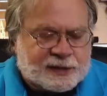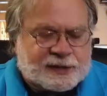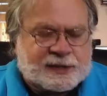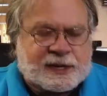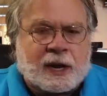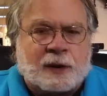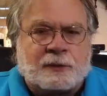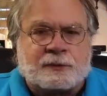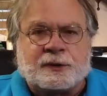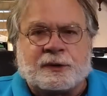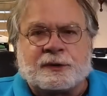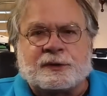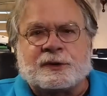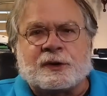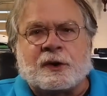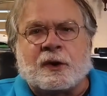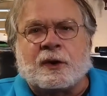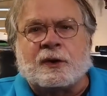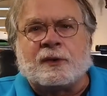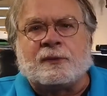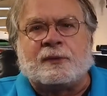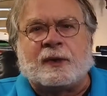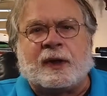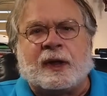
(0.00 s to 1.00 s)
sounders
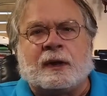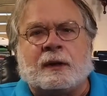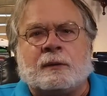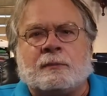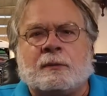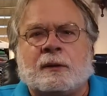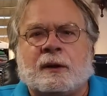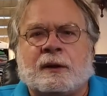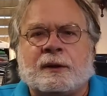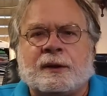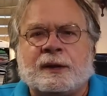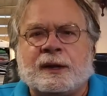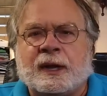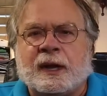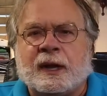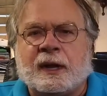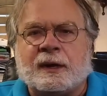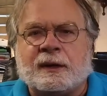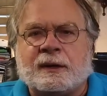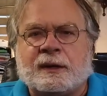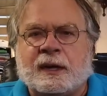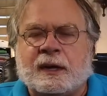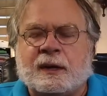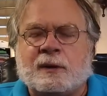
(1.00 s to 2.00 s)
are available on the
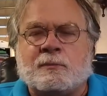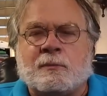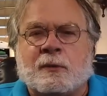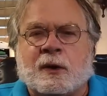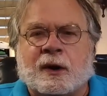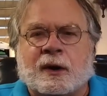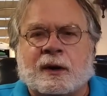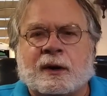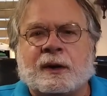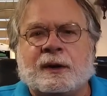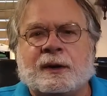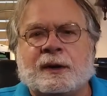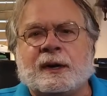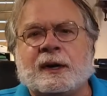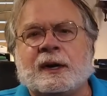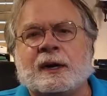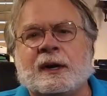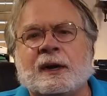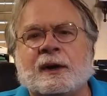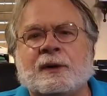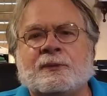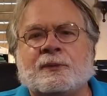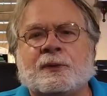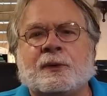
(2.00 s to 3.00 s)
antique market,
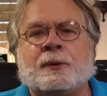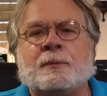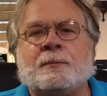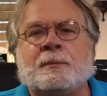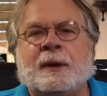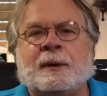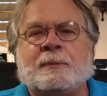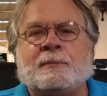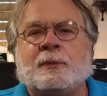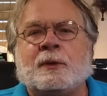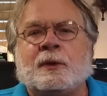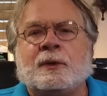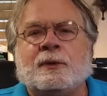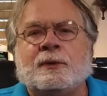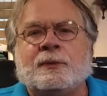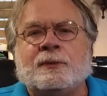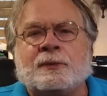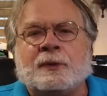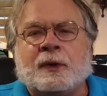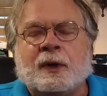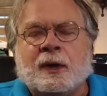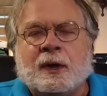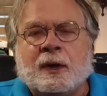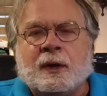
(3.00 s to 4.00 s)
and I've heard people
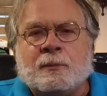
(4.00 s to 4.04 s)
who've